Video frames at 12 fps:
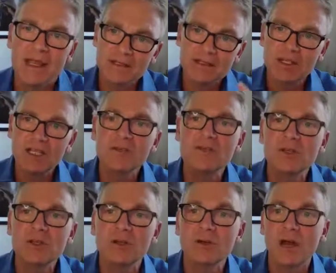is to give
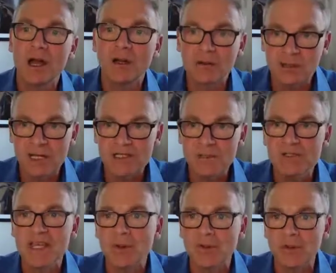you a customer
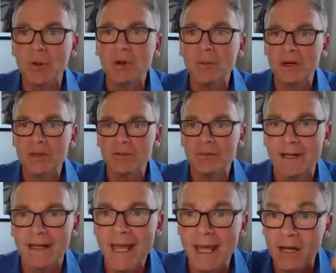example that we're working with
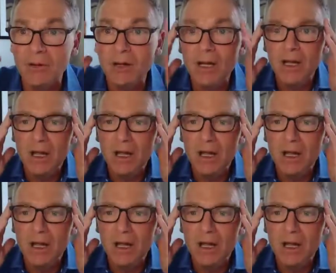right now,